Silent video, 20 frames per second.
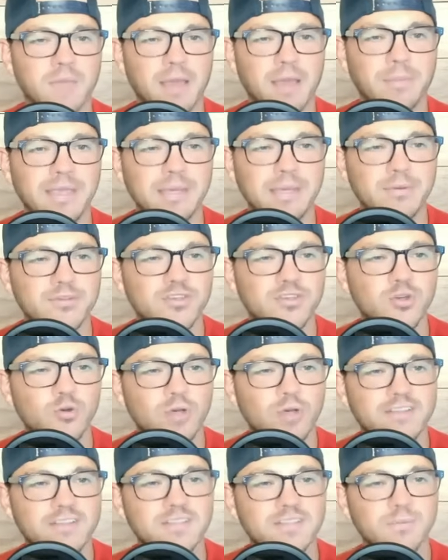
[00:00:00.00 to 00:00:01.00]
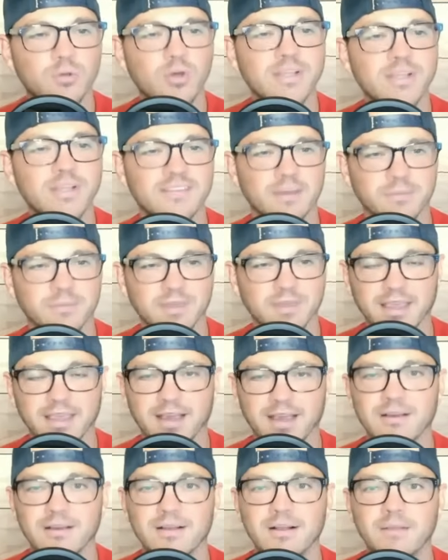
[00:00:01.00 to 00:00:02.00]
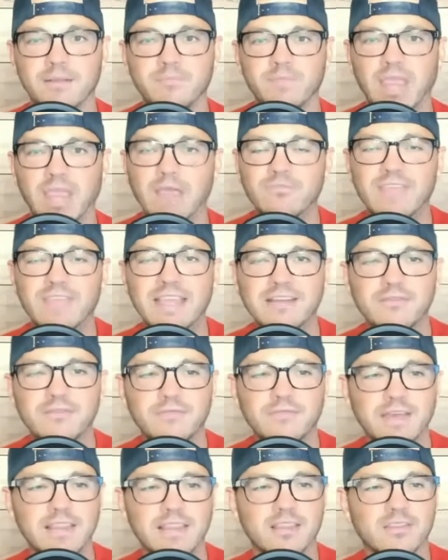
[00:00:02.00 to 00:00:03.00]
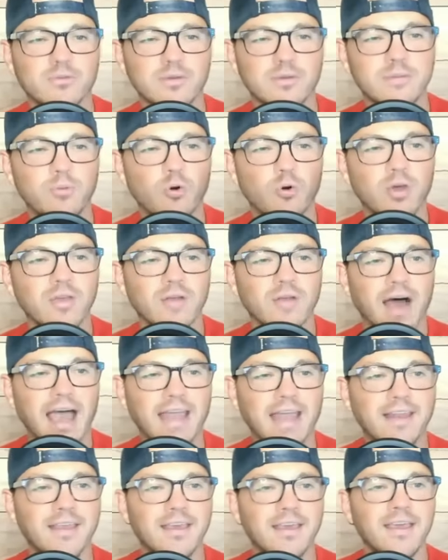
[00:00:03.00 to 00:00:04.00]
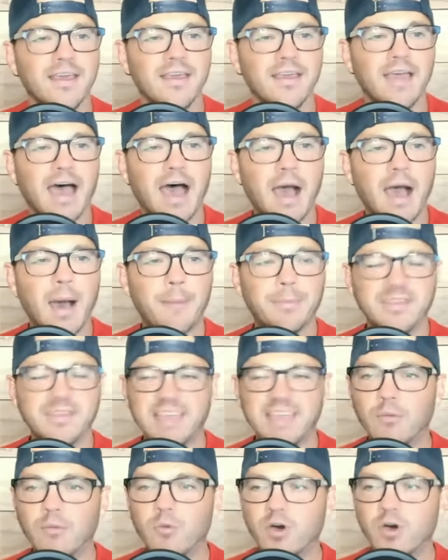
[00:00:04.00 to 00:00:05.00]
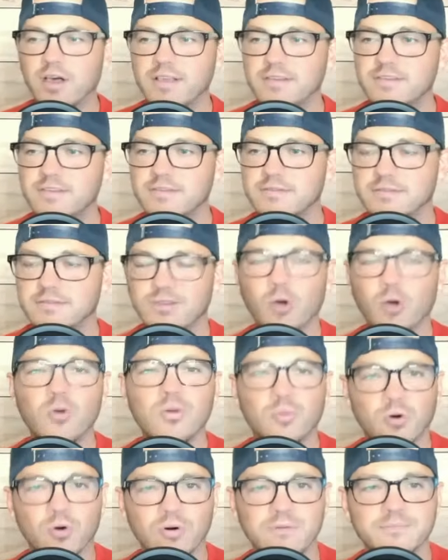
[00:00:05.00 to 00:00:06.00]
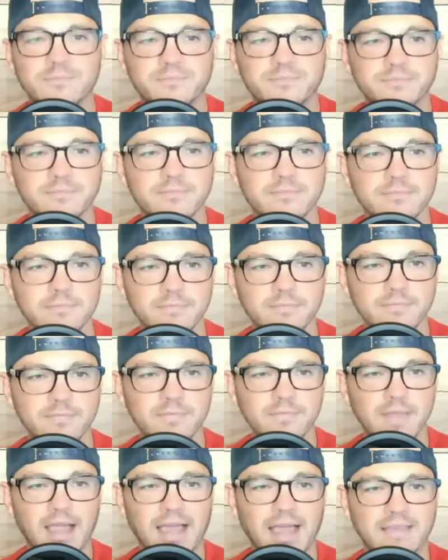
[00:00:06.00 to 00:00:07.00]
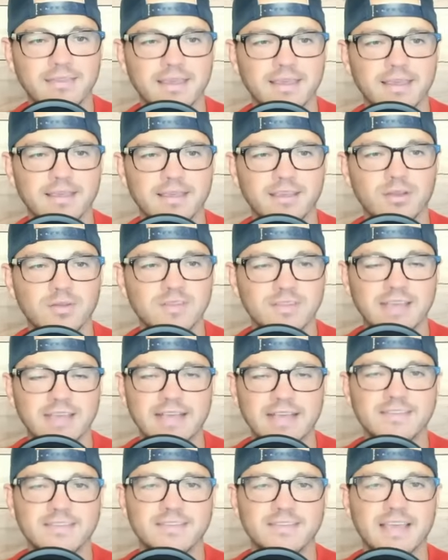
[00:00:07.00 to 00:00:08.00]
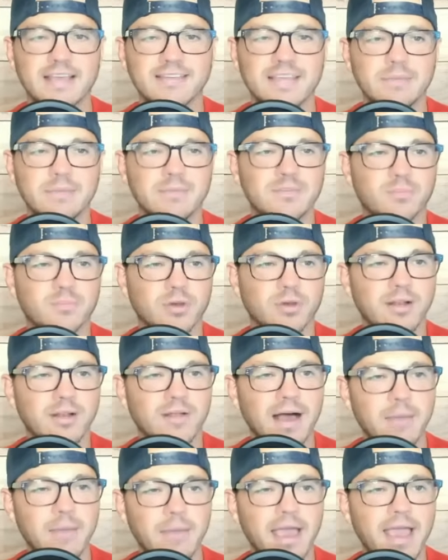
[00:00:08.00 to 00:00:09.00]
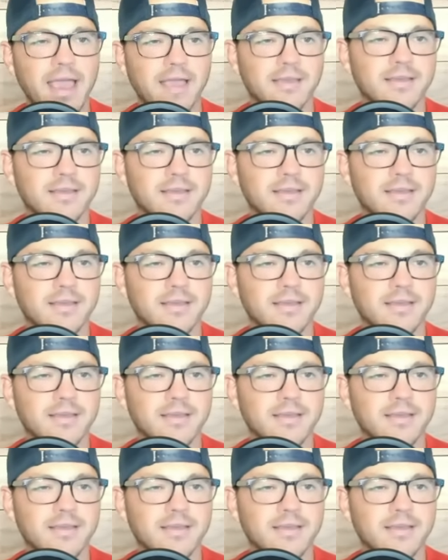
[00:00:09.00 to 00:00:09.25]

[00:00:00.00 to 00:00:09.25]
be able to exploit something there if they defend the 3-point line. But that was notable, I think. It's a Texas Tech team that's bringing a lot back.